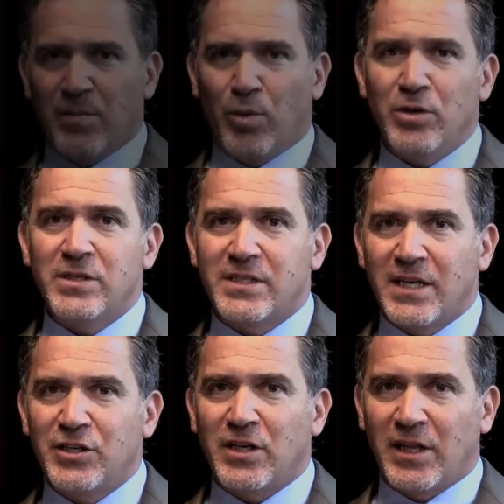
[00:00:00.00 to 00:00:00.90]
important
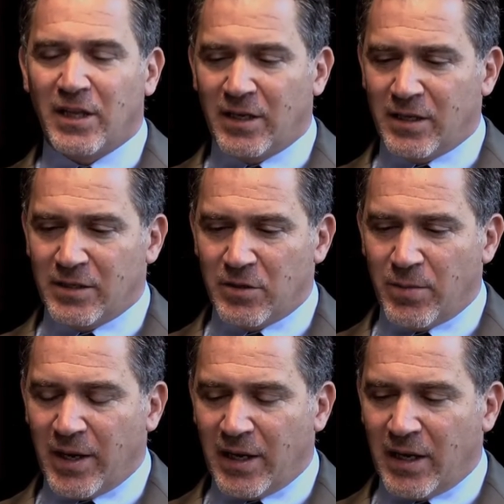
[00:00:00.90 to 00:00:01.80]
distinction, I think, to
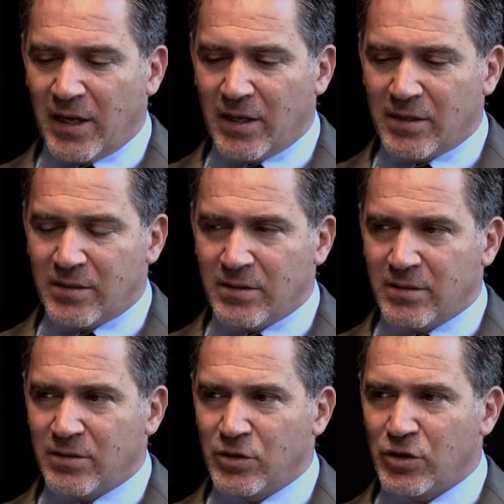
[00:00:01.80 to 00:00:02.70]
make is
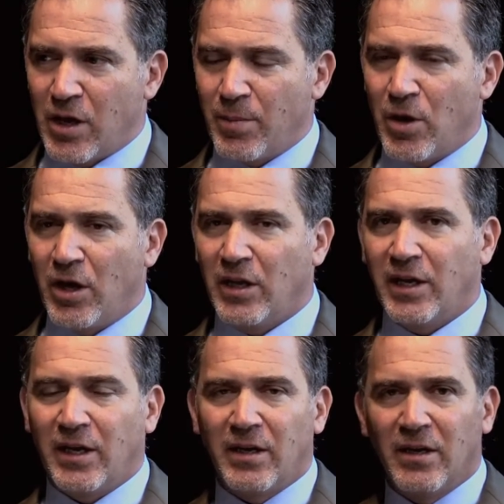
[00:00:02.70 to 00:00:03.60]
to stop
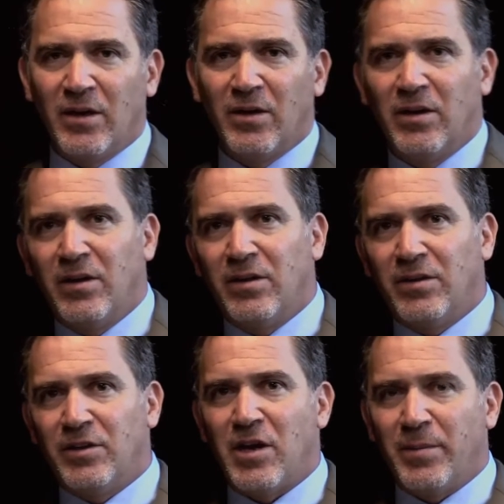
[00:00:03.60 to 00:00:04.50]
calling
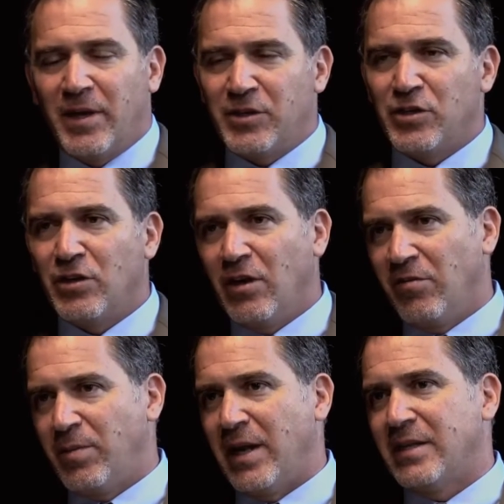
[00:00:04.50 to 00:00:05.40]
the domination
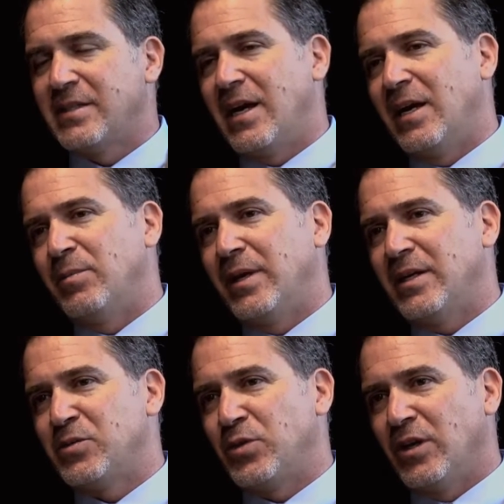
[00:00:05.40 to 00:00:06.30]
of Palestine by
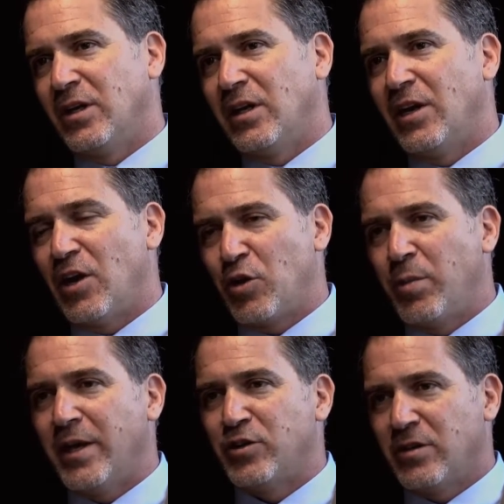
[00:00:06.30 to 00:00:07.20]
Israel an
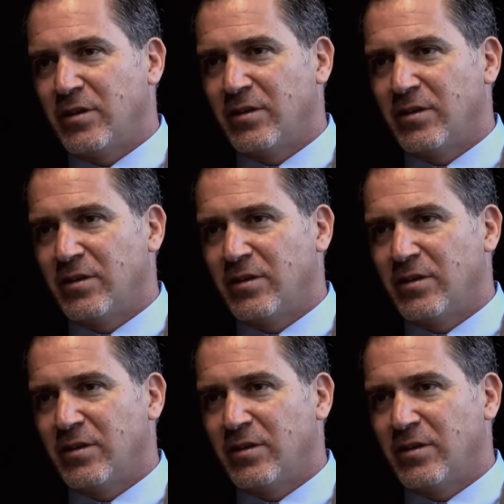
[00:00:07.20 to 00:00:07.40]
occupation.